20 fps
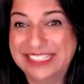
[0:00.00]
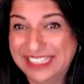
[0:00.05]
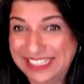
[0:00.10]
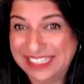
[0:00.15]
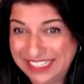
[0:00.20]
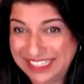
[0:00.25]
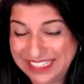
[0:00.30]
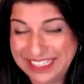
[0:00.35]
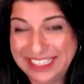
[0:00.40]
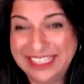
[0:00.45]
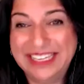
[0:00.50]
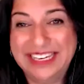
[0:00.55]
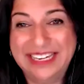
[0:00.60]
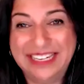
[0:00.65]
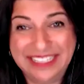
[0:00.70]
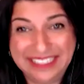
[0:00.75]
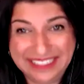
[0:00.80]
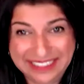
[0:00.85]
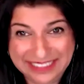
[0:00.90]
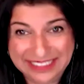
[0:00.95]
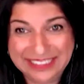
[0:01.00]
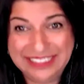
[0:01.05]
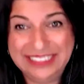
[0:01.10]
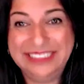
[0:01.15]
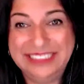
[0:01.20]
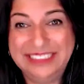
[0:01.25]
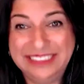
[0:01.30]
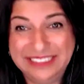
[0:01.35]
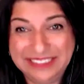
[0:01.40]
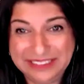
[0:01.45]
It, it attaches to us,
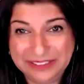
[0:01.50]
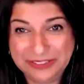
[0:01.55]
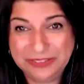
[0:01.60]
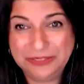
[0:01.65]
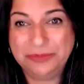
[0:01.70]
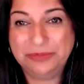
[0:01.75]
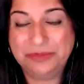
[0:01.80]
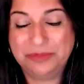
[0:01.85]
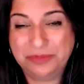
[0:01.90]
but I think